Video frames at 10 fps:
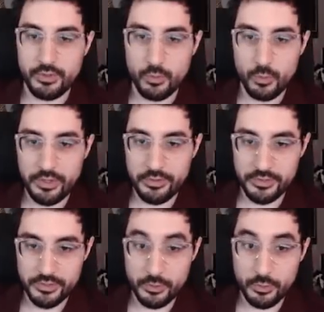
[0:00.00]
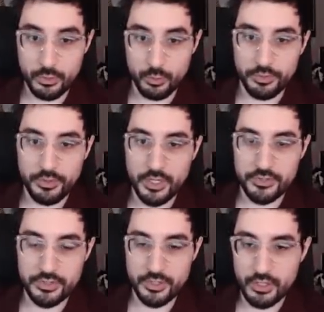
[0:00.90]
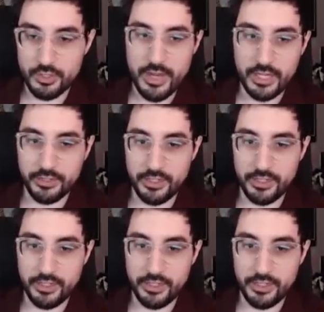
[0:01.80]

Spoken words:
where you will not just automatically